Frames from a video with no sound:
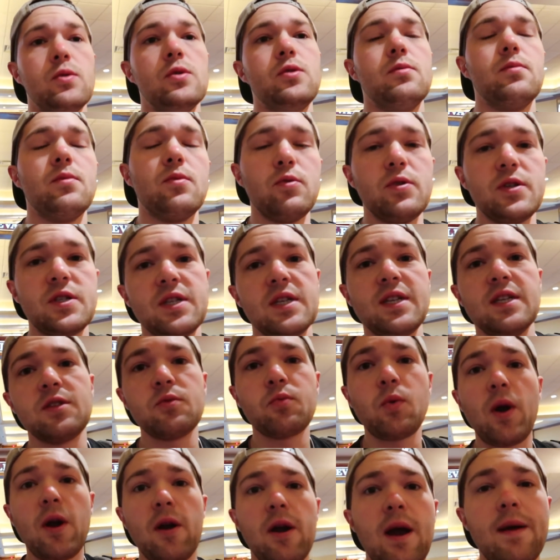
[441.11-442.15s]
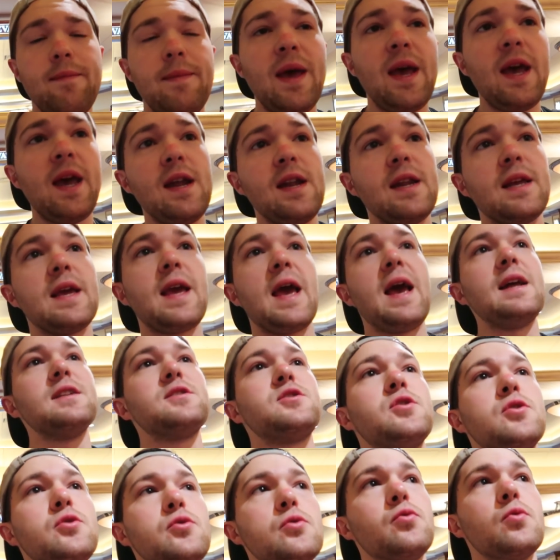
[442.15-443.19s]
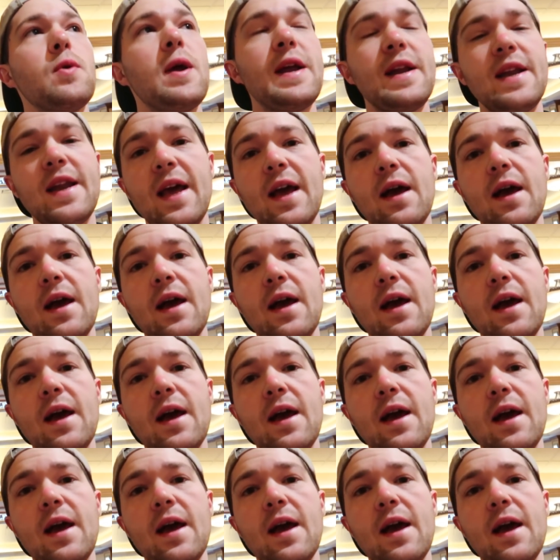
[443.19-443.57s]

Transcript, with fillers: room, which is where I'm heading to right